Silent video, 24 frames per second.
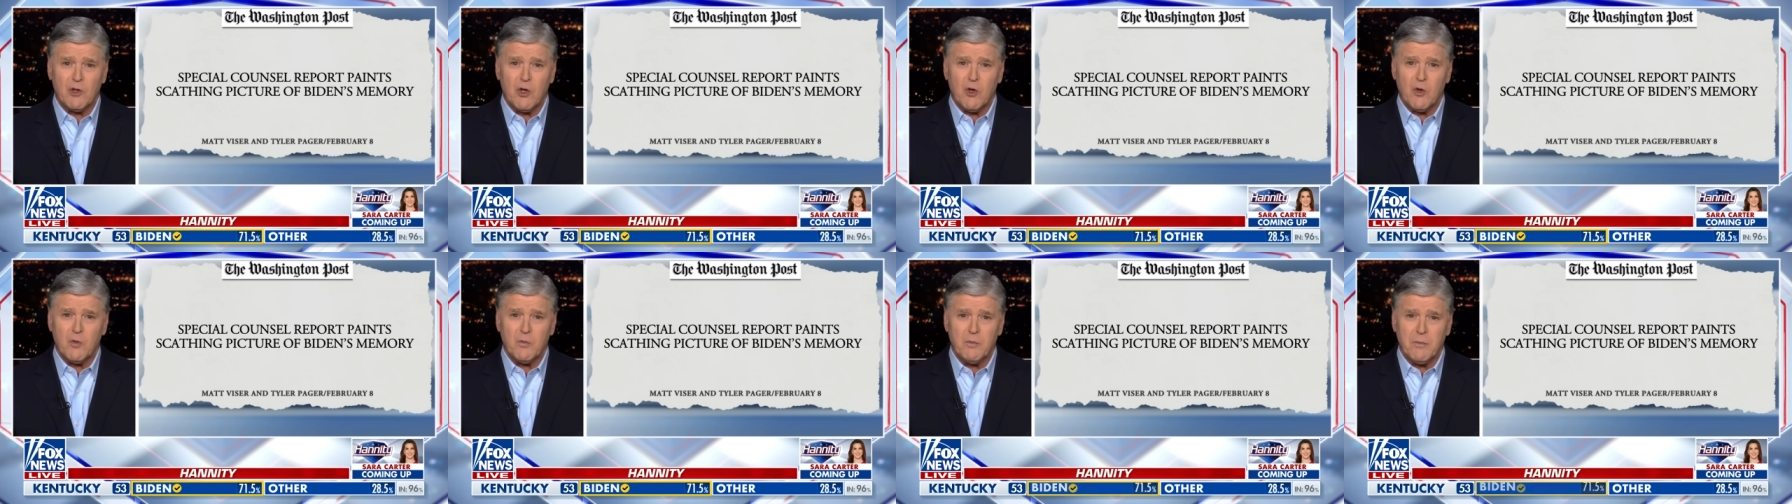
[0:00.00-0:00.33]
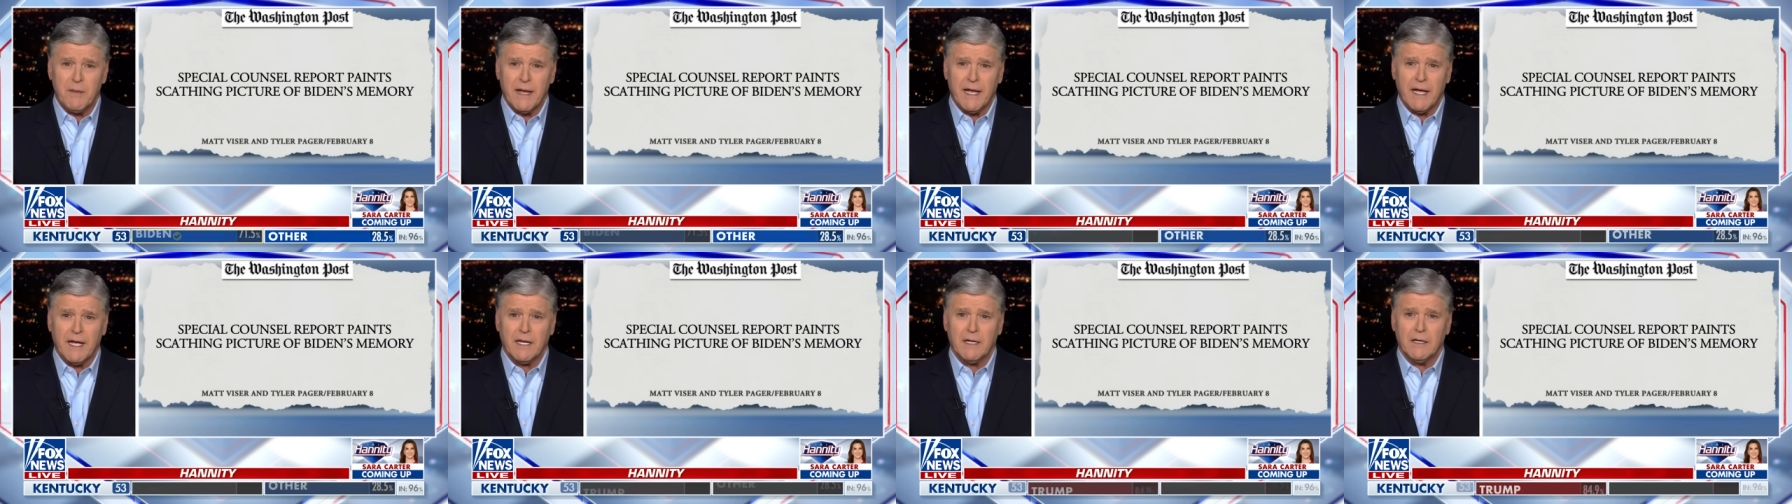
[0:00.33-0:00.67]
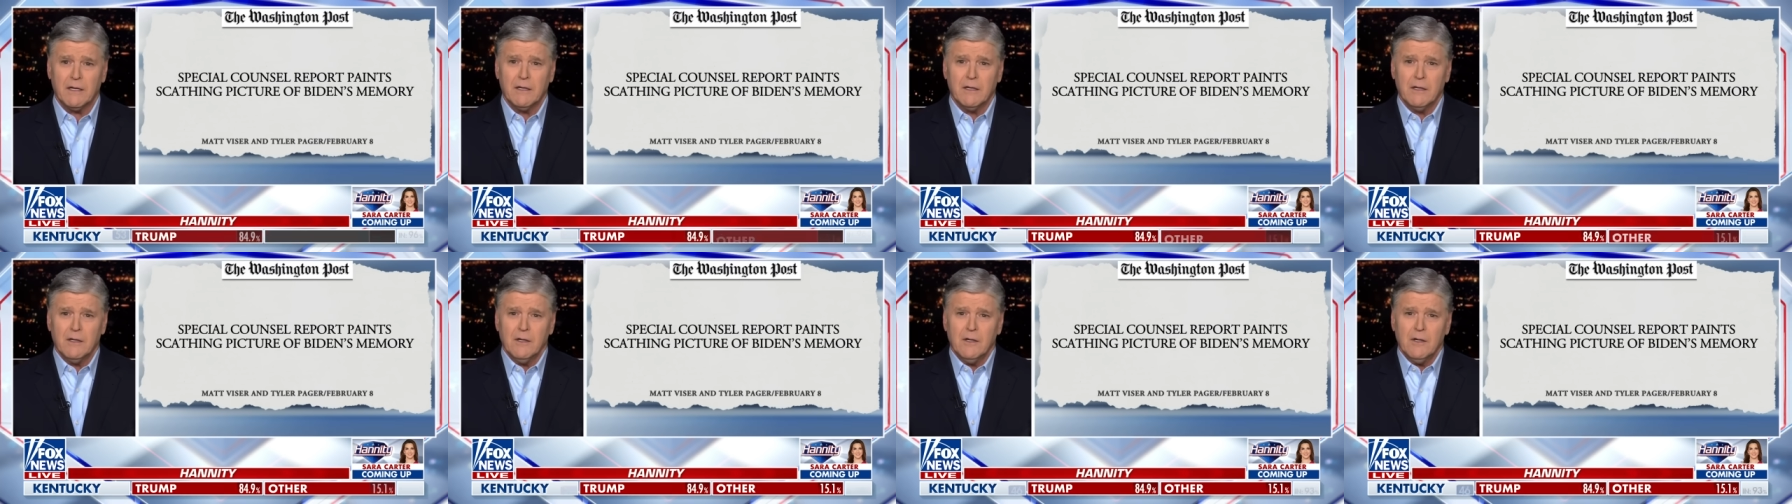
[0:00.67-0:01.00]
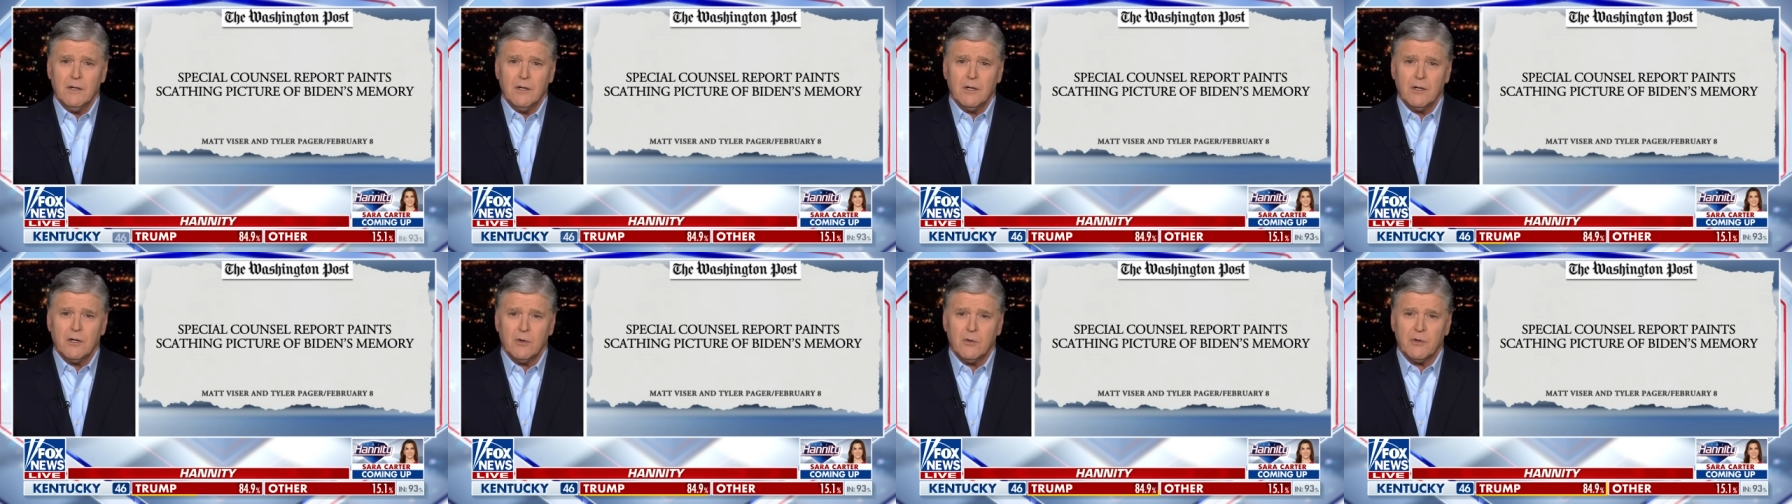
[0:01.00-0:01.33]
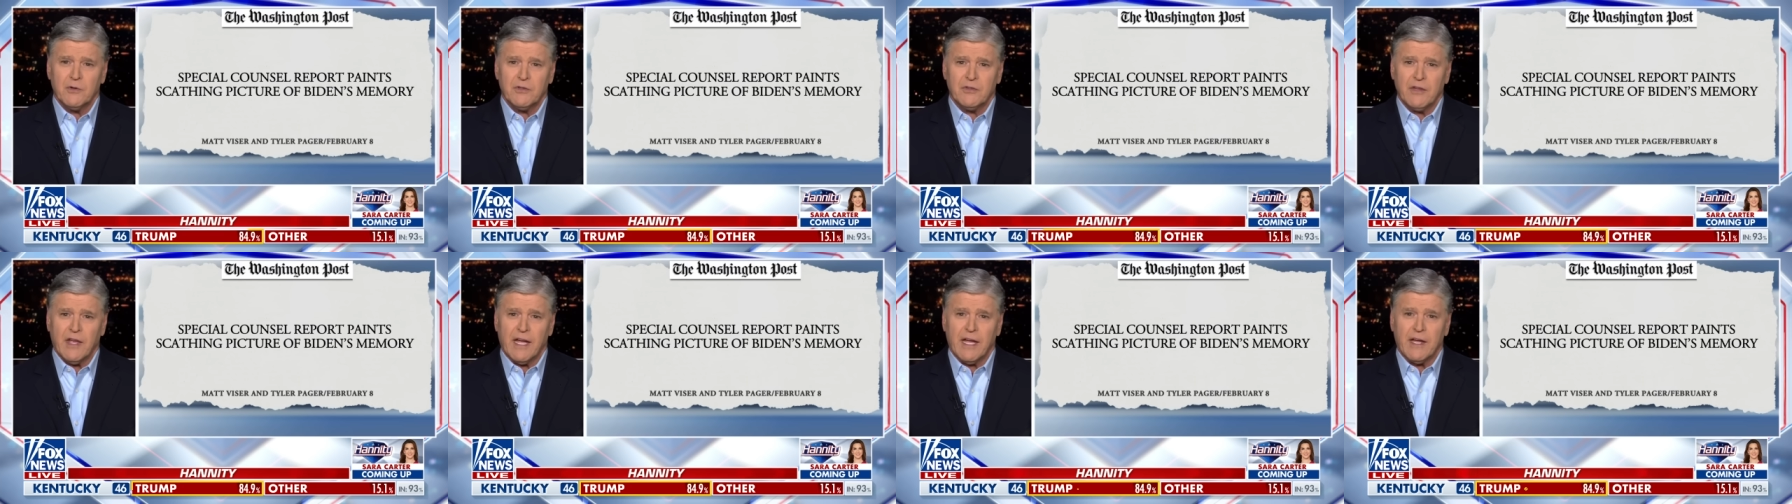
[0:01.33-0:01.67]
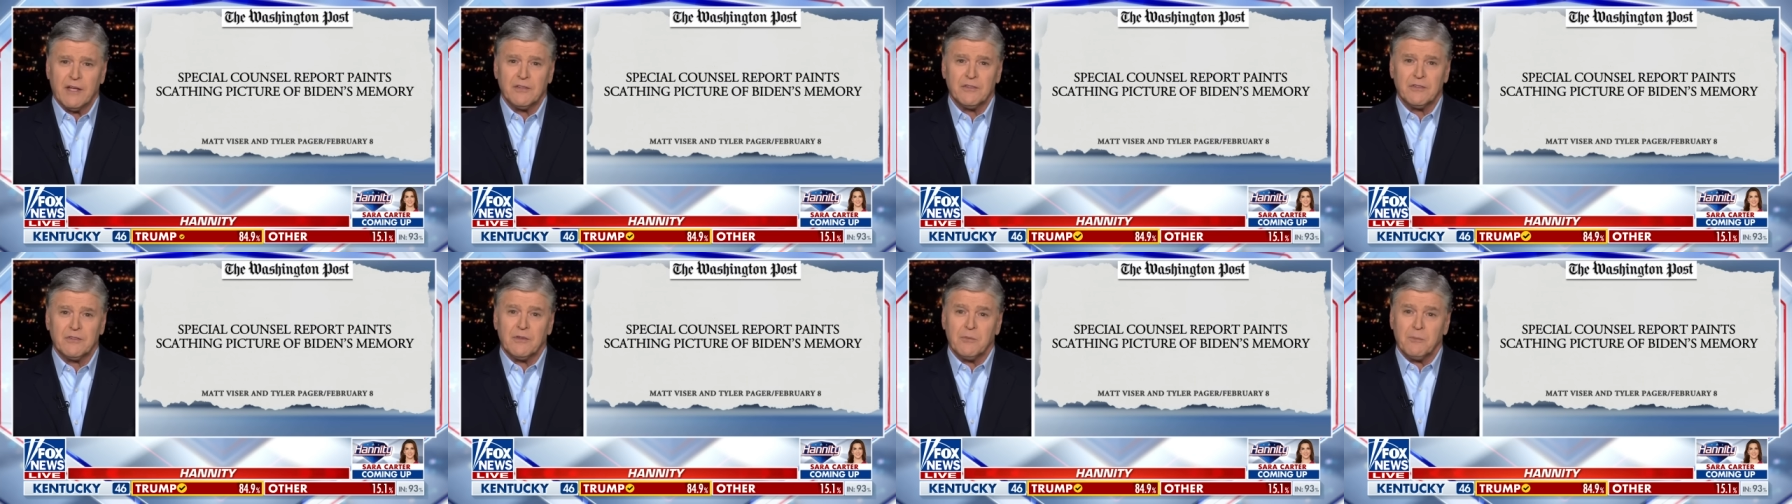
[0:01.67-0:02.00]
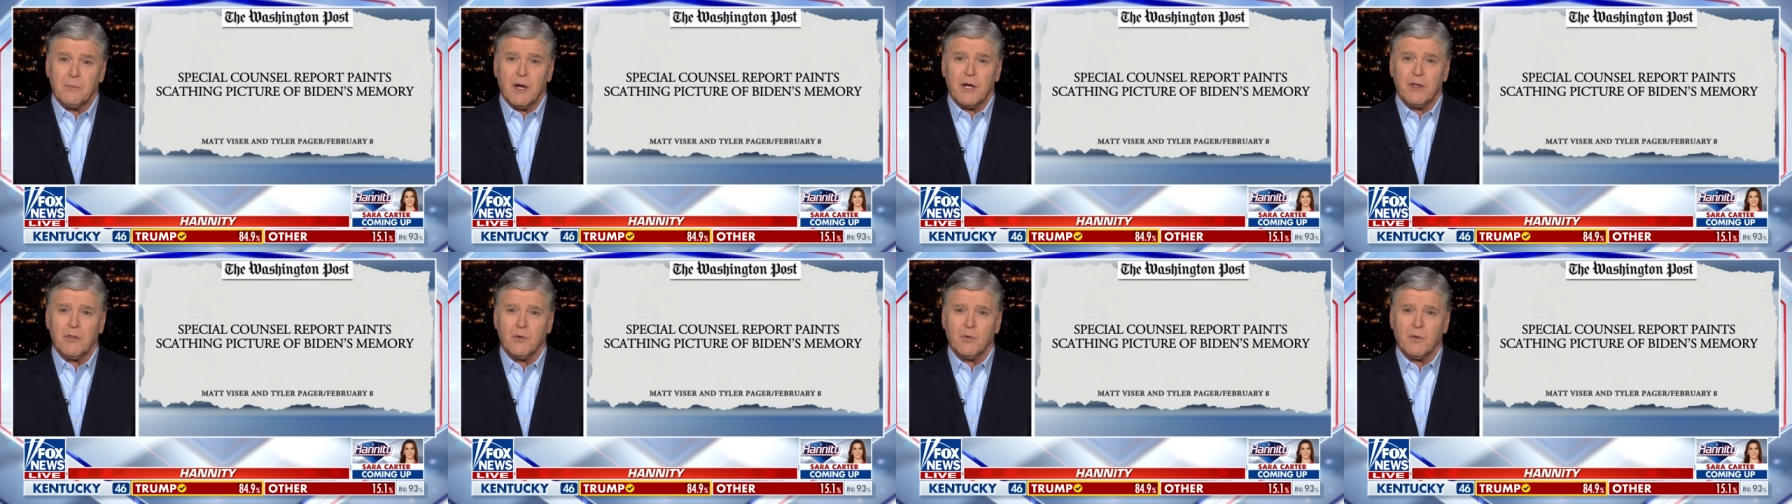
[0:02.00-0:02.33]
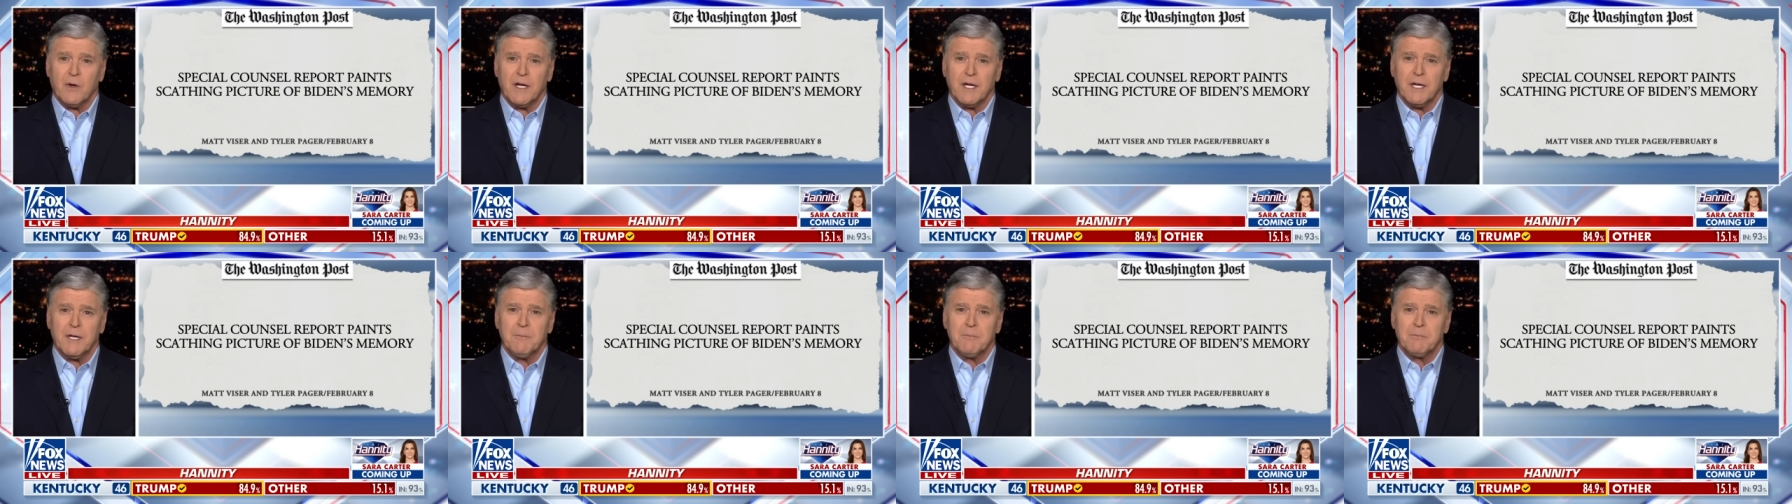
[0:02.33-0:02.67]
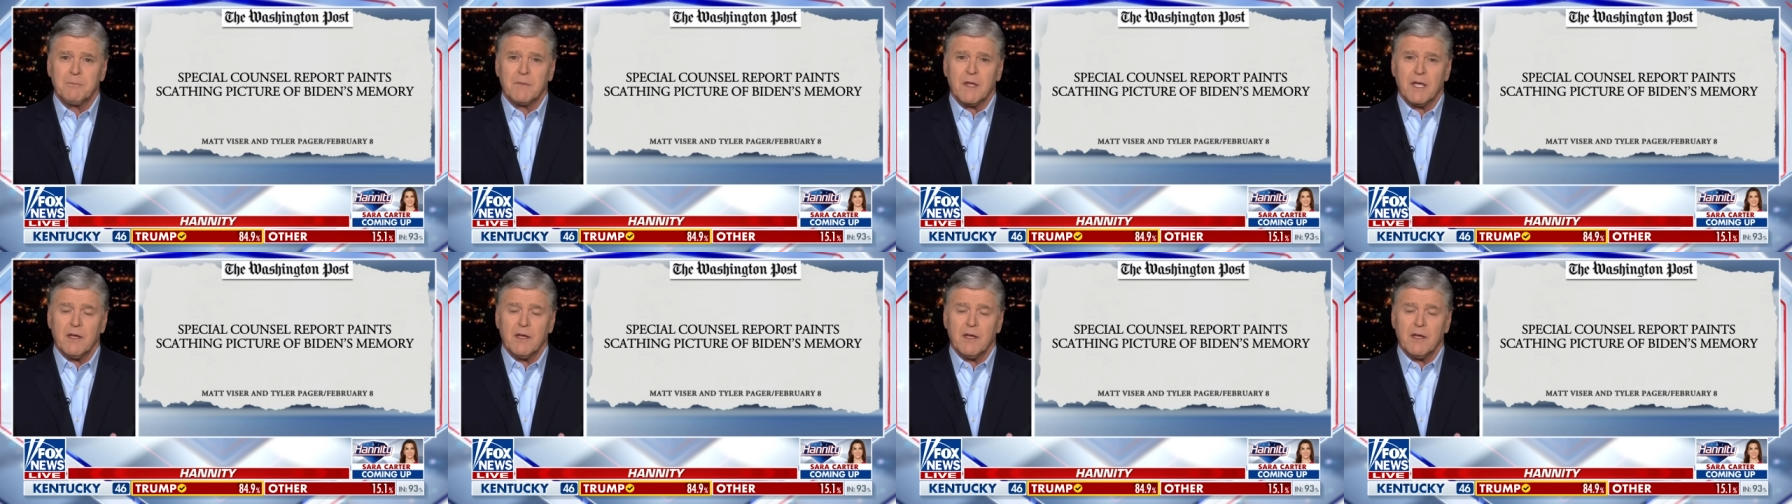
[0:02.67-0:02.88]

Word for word: old man who was asked, by the way,